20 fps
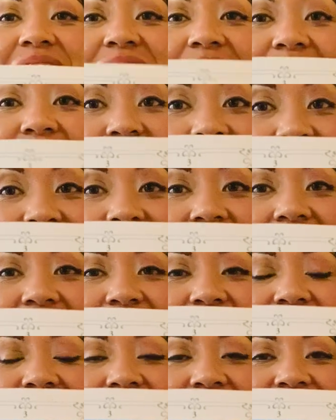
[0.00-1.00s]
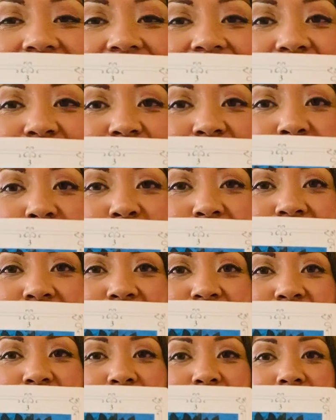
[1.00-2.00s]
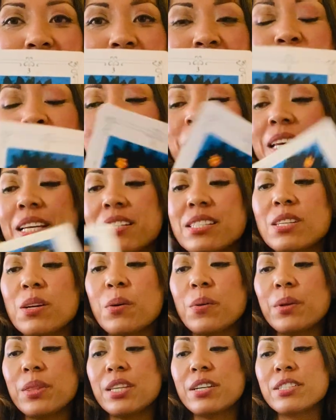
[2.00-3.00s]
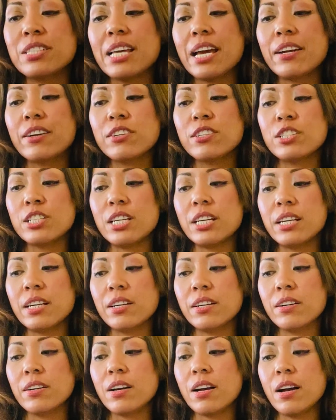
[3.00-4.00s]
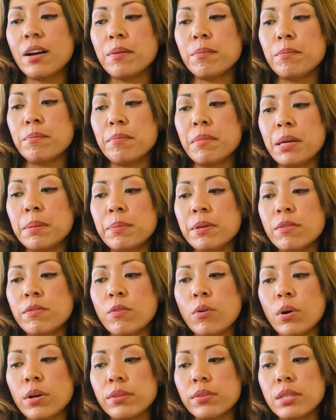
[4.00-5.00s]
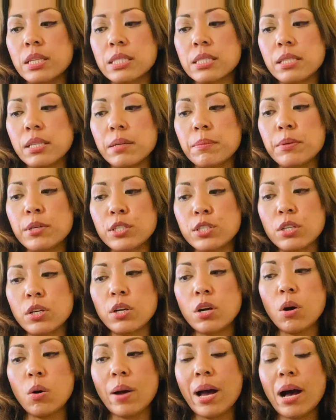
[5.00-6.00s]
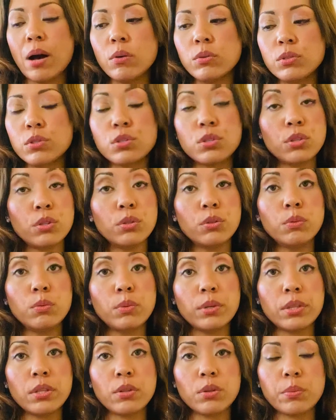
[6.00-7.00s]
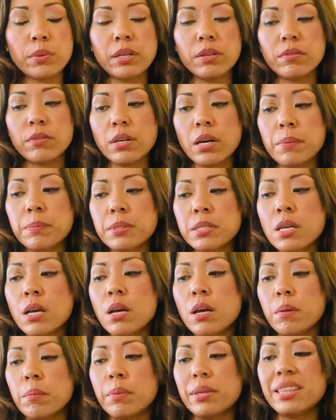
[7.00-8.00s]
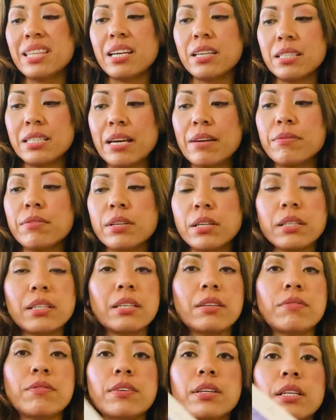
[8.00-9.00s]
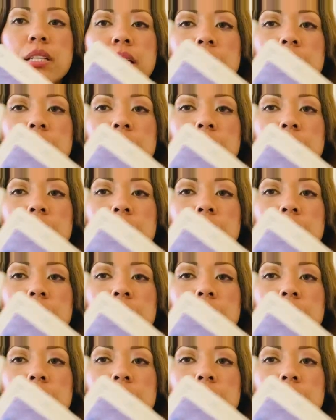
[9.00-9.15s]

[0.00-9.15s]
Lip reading: Reunite with the Three of Cups, okay? So there's energy here maybe for this Libra to go out too with the Three of Cups, but they definitely feel